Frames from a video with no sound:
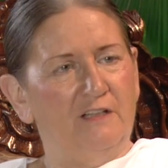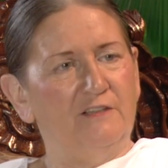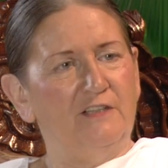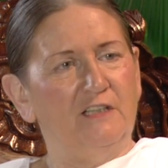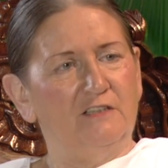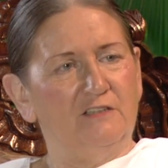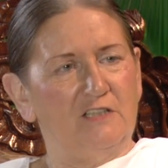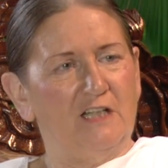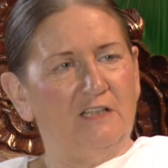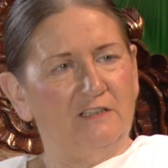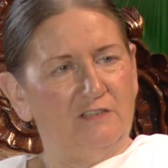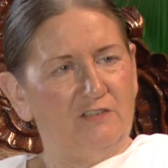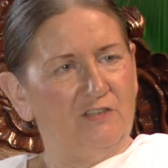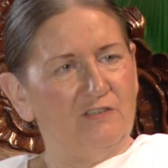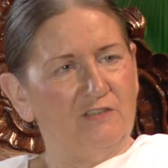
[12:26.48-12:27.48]
the
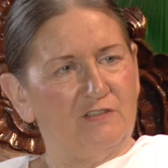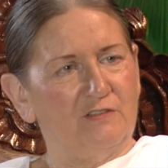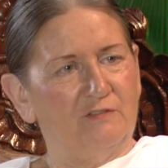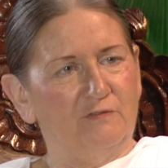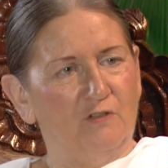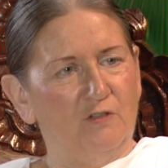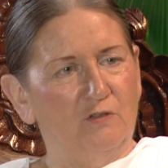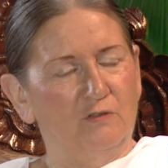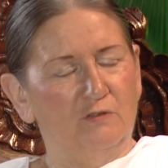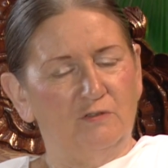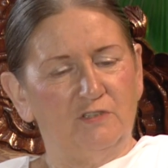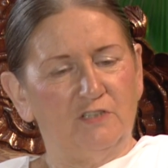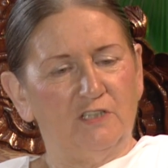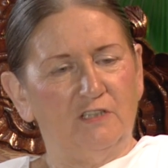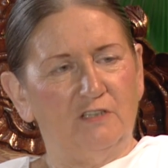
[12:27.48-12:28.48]
intelligence of
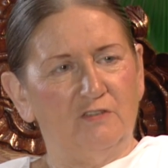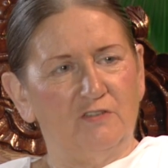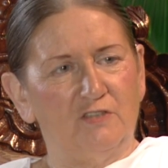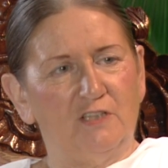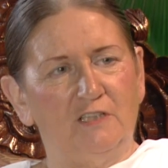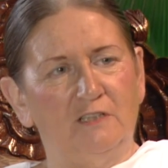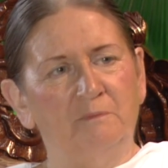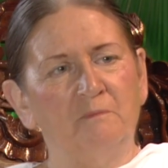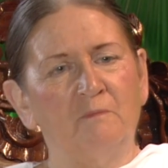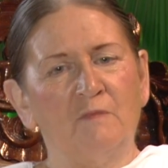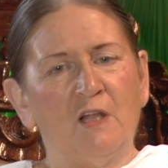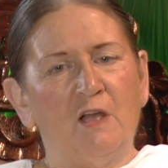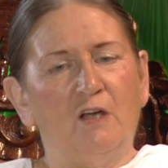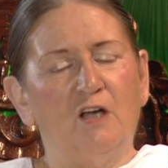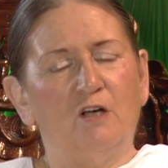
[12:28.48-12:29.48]
God, you see.
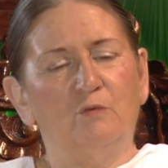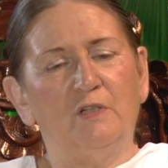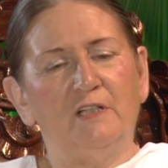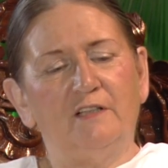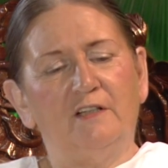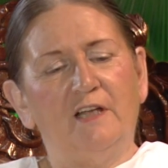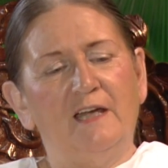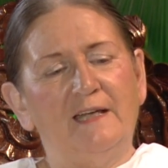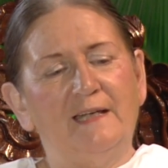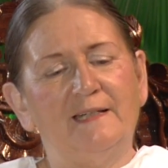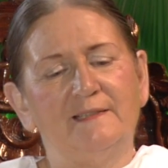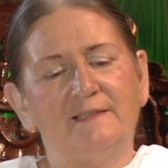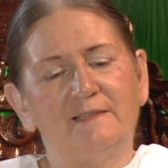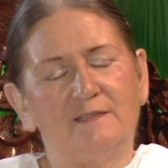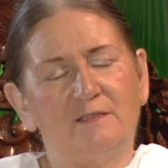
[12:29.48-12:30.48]

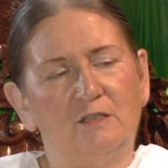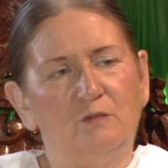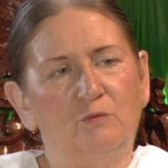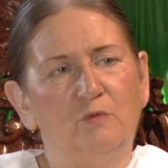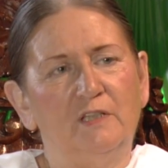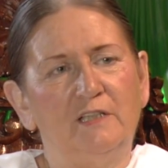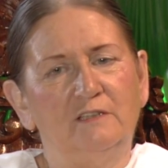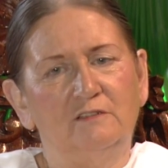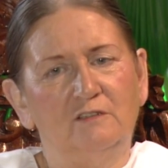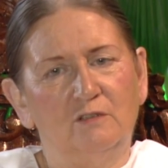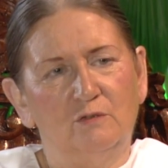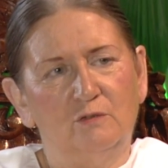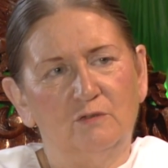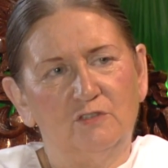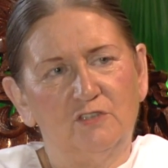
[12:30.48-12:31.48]
Whereas when
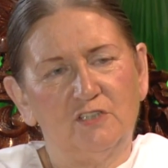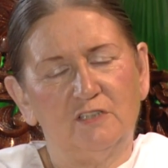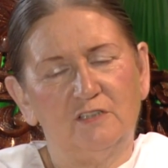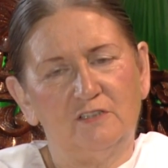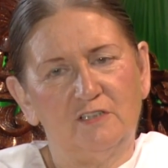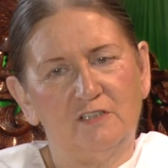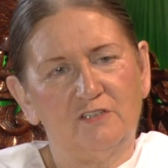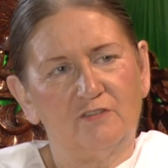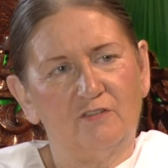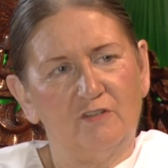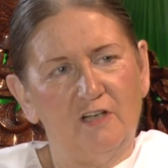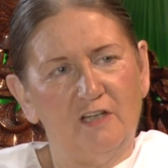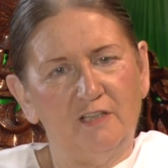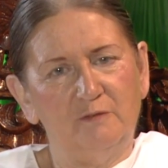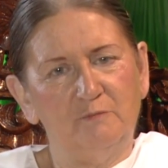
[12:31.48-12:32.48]
God
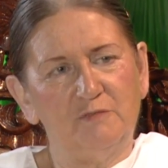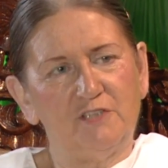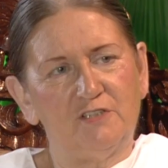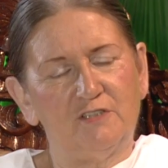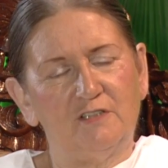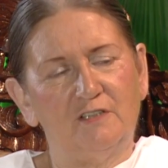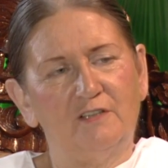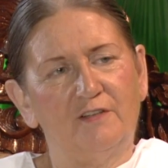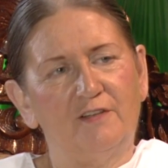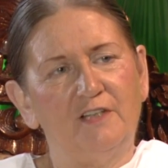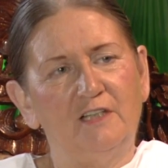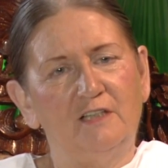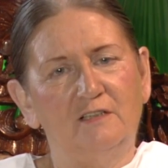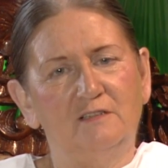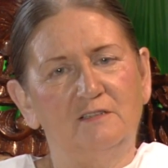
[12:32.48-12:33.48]
describes
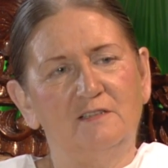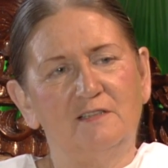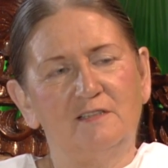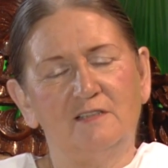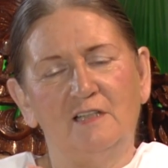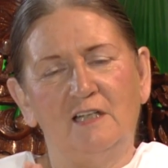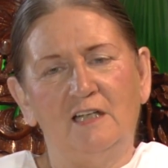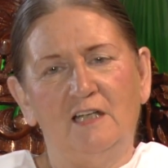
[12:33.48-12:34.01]
things,